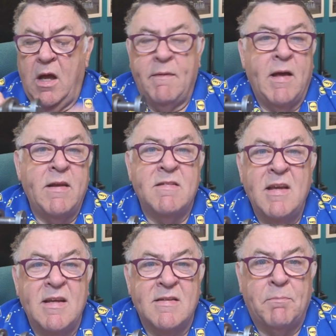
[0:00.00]
And that is
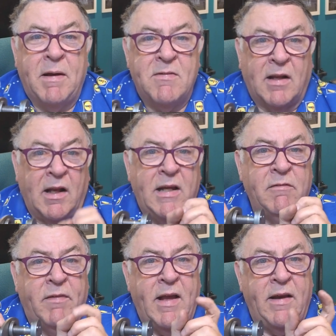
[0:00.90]
it, basically.
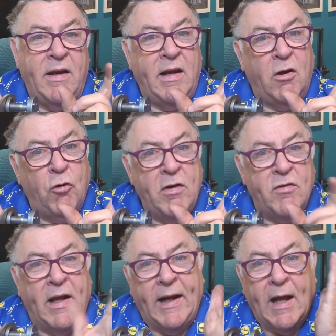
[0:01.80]
You've then
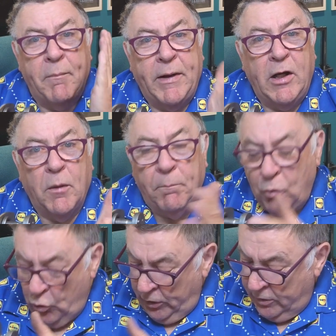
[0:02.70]
increased that gap and you can
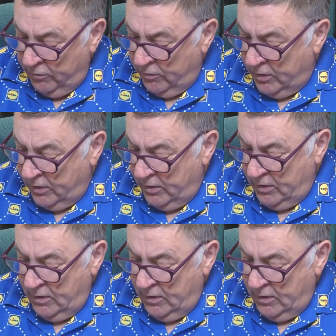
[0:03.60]
put your